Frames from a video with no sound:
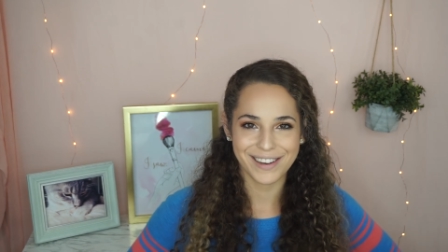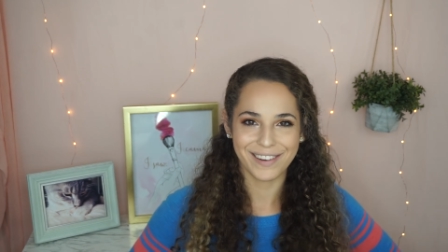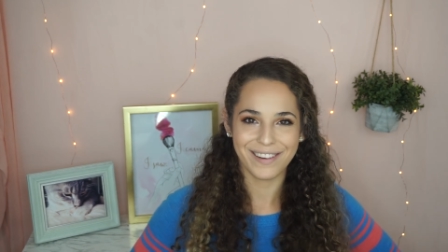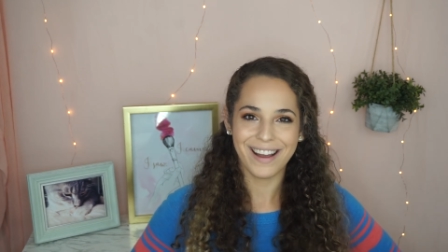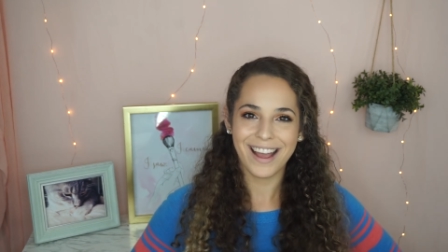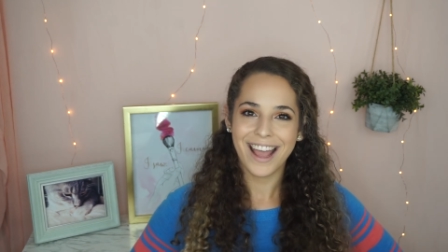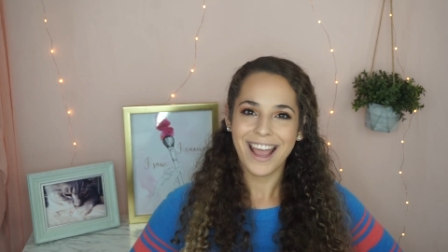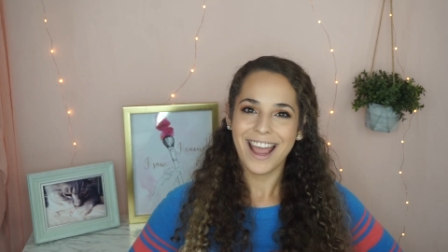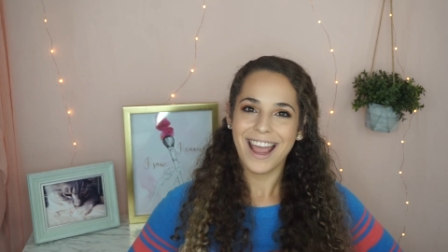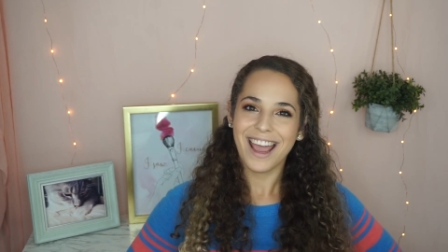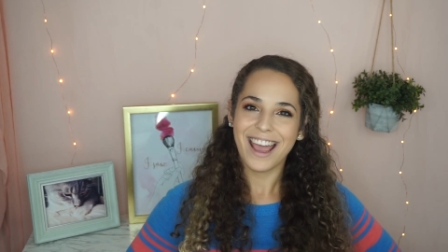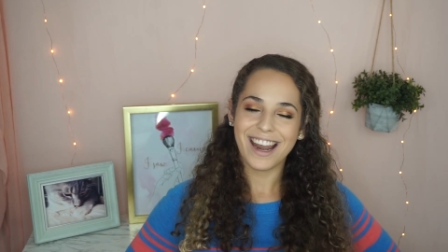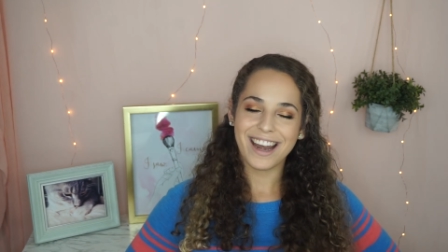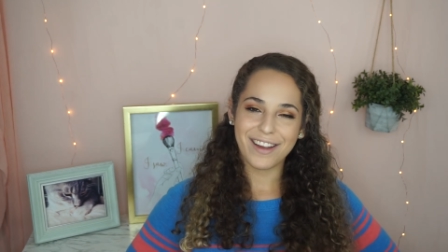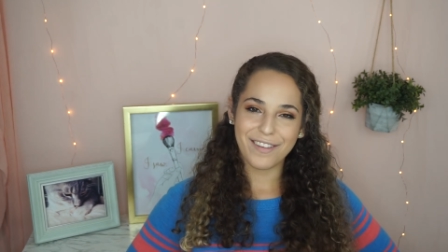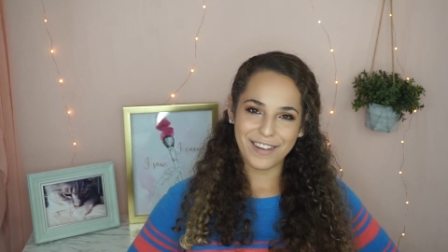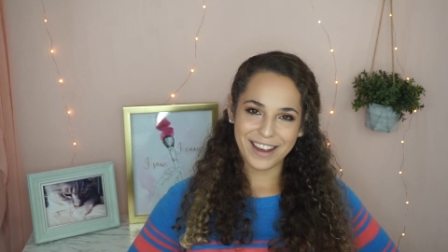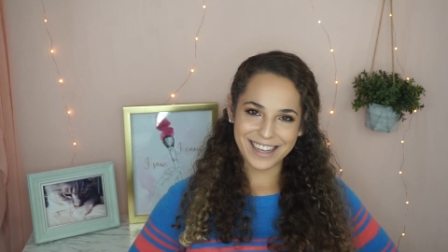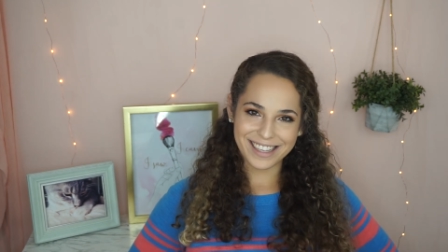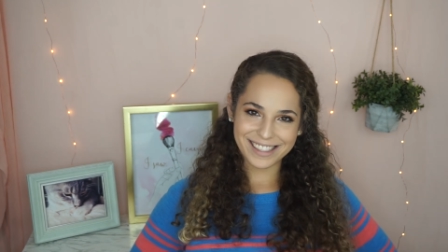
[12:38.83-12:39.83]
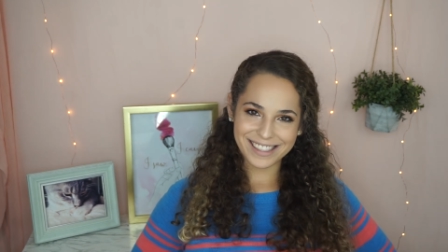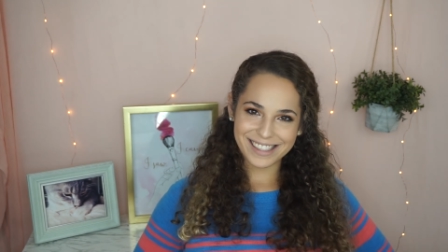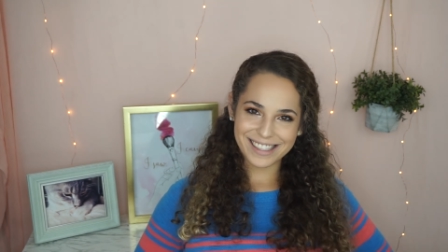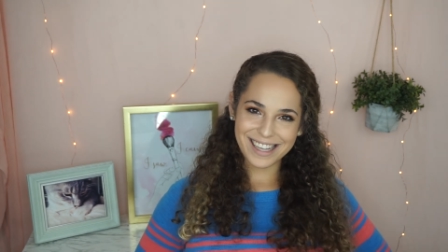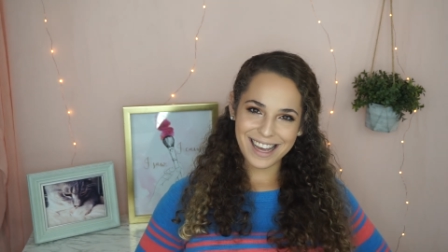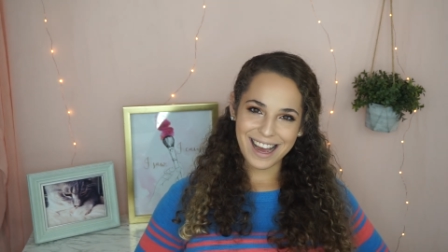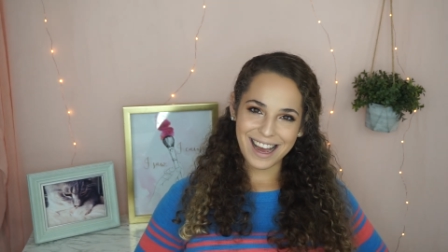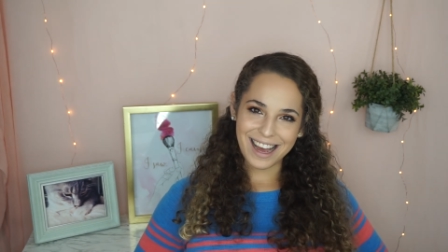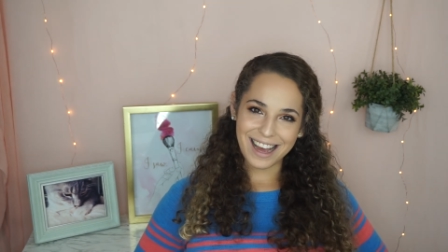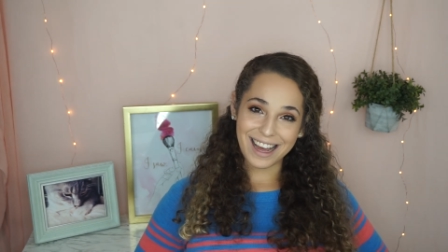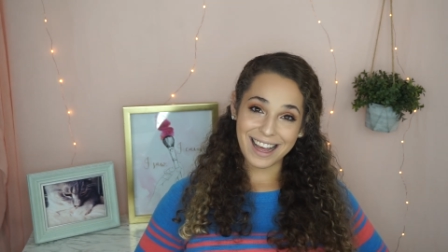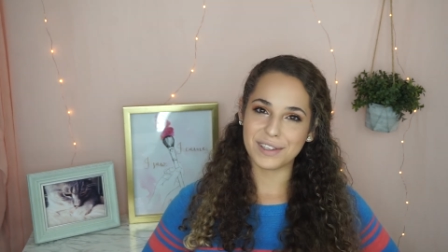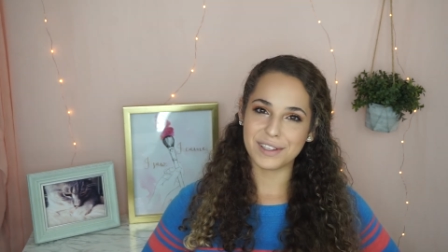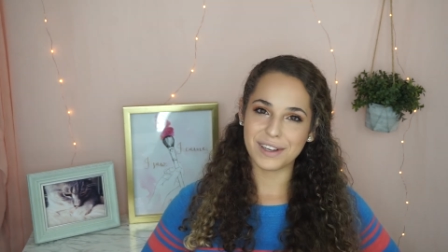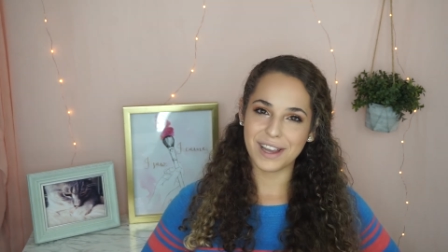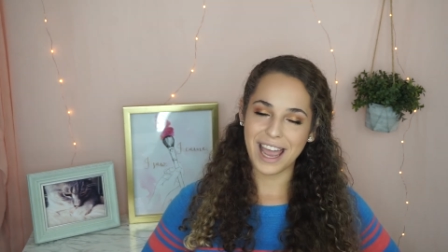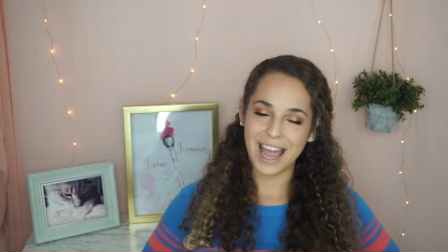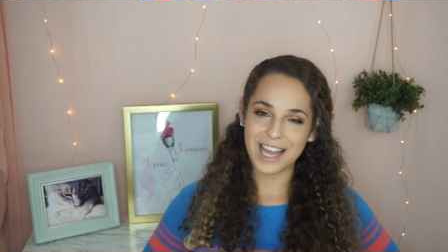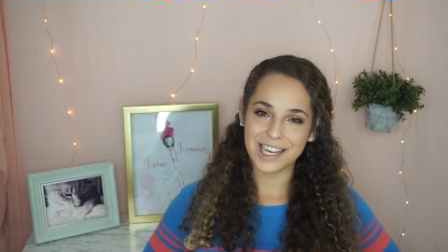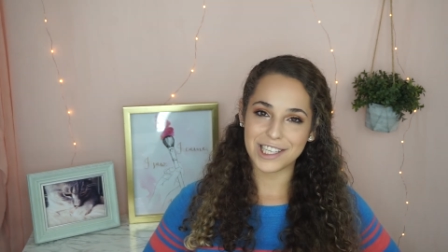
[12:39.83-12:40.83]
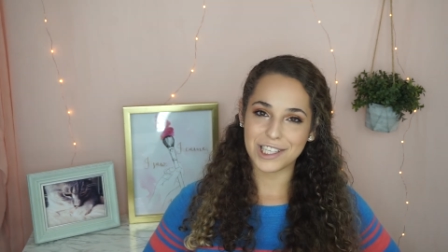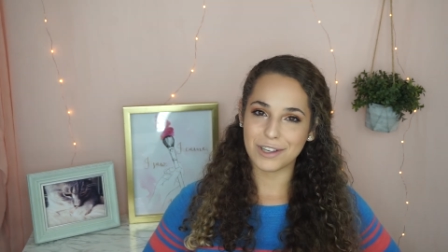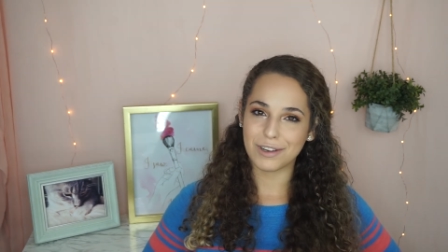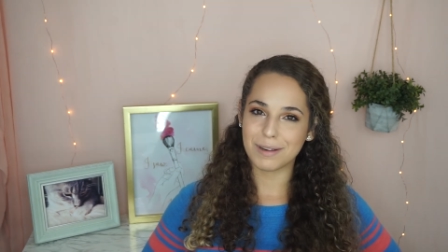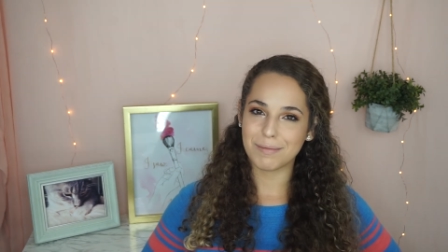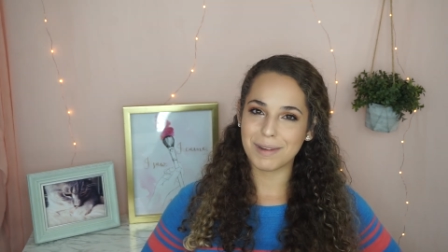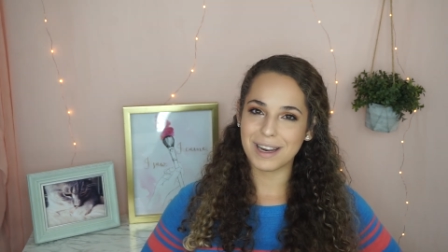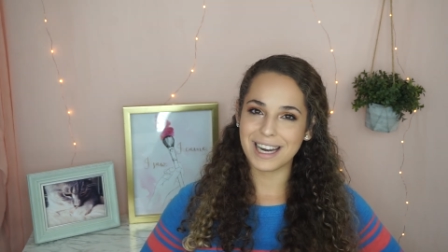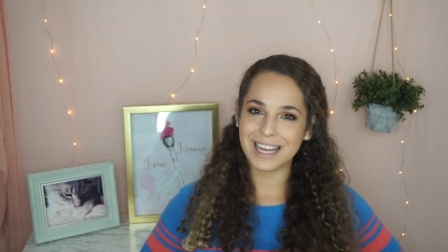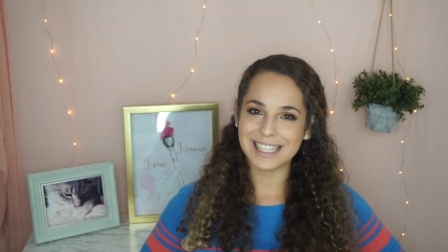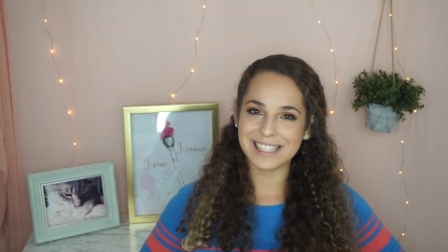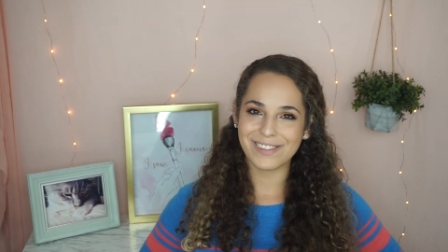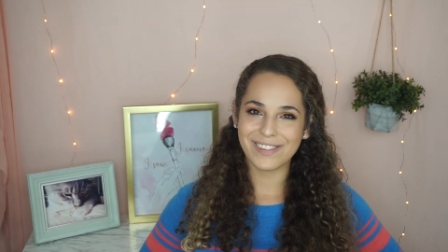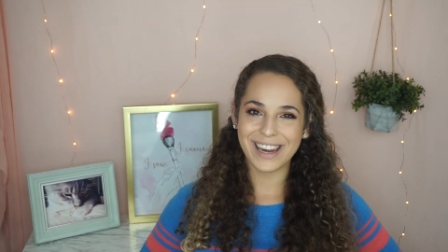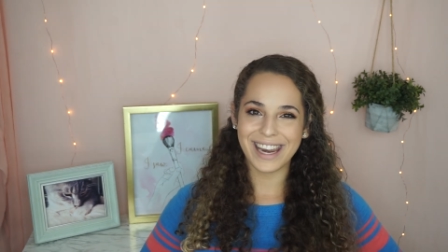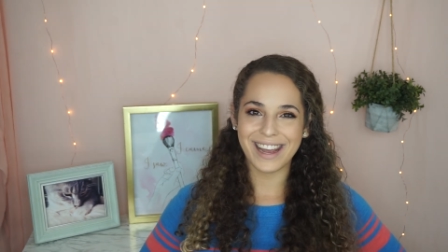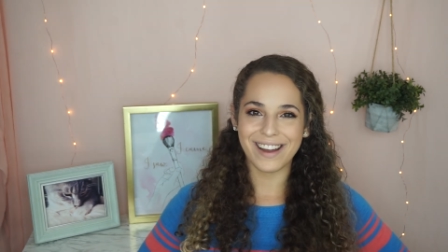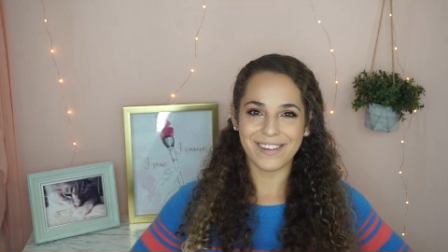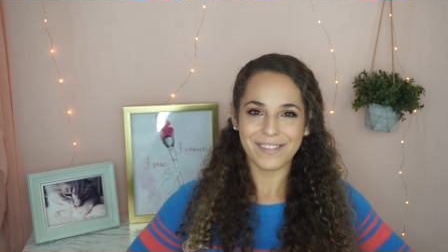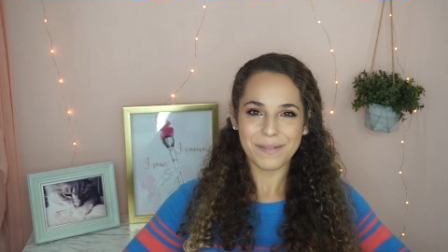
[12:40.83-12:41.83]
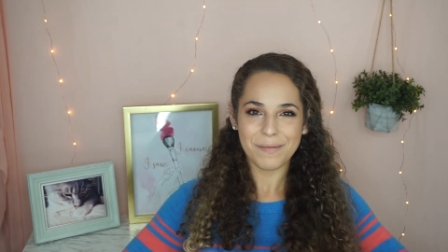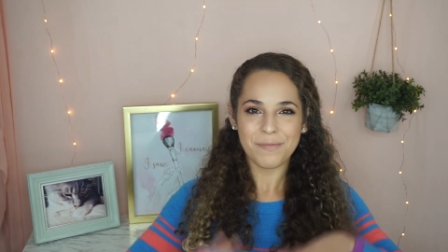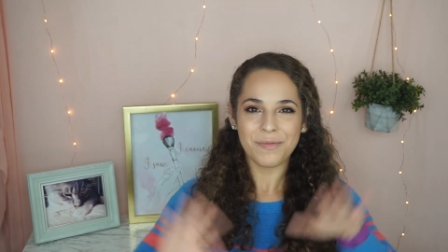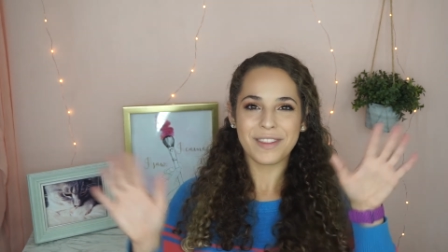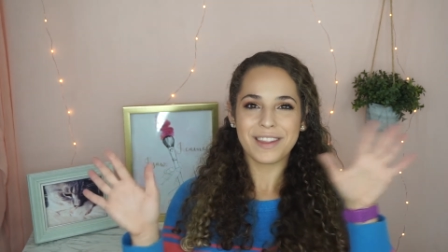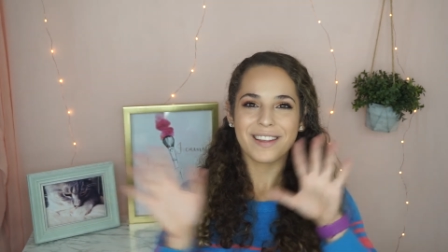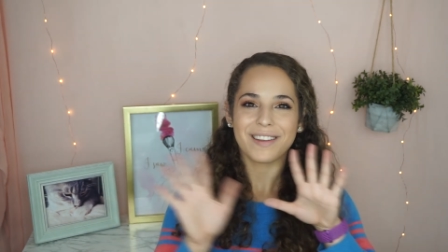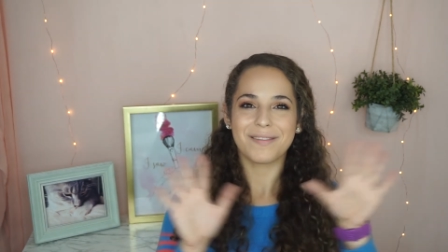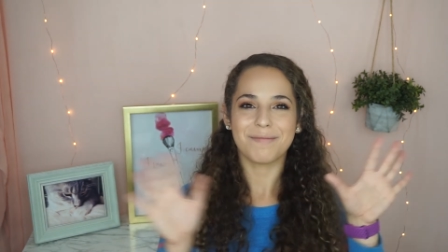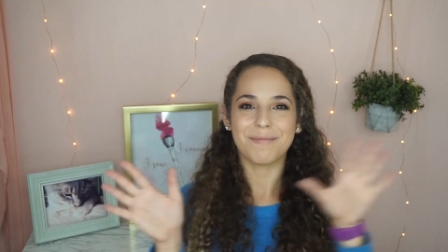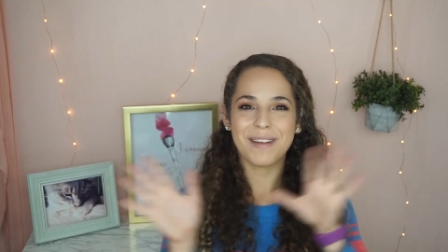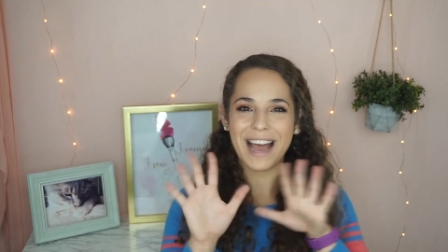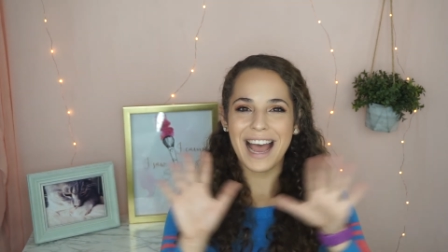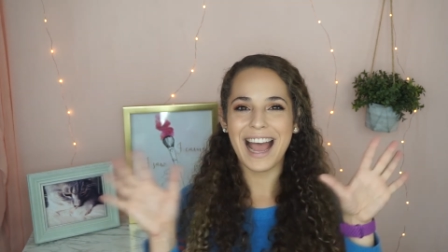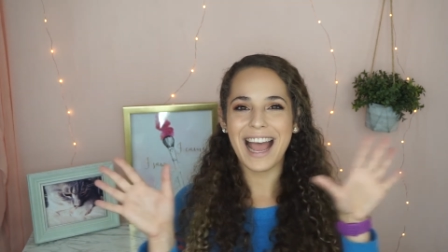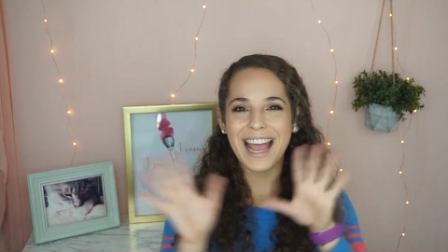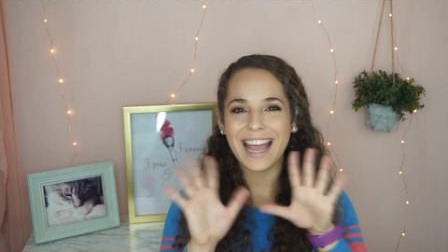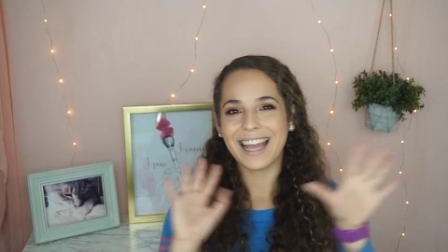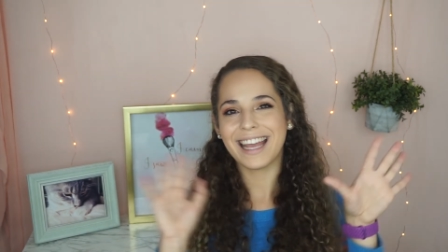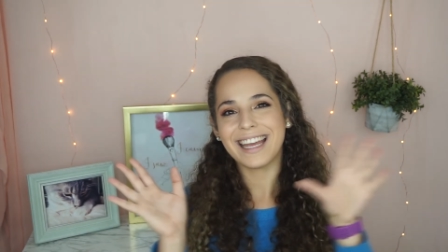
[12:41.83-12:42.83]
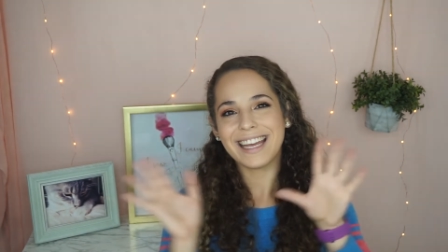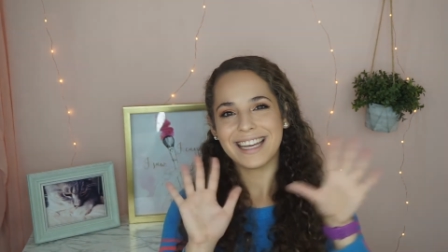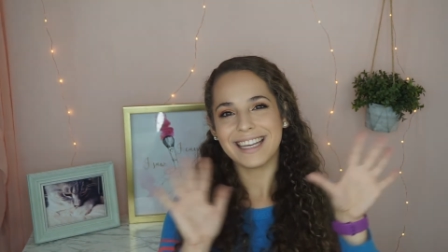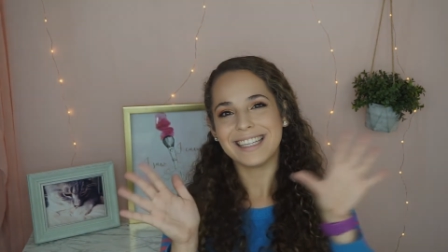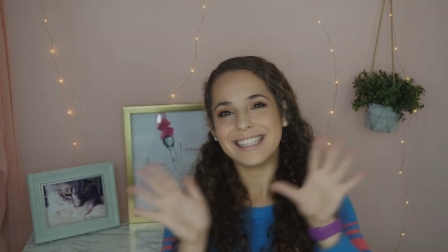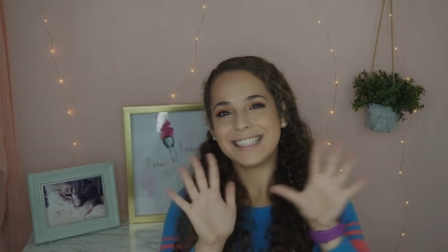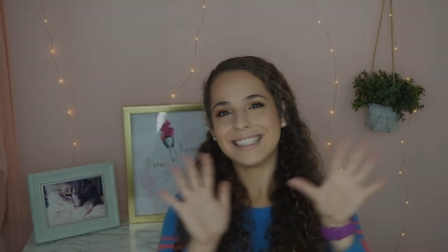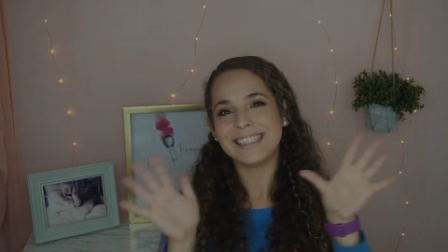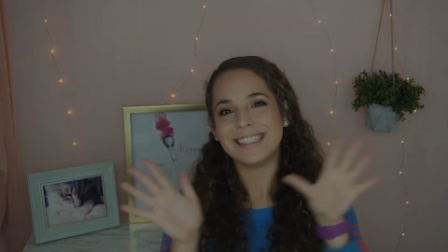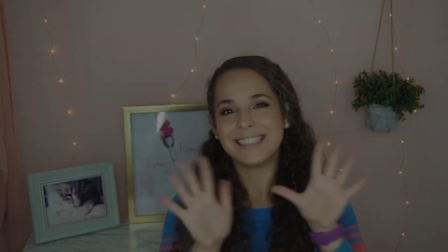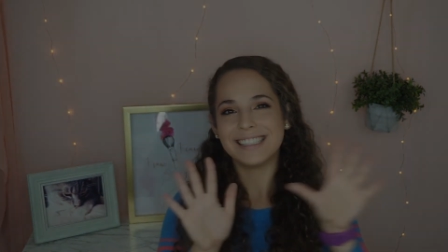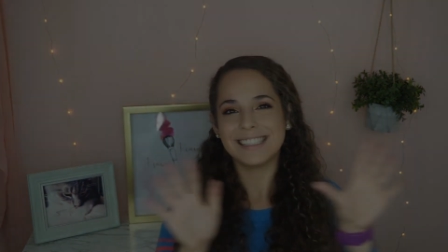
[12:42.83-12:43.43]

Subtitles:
So anyways, I will catch you in my next video. Bye.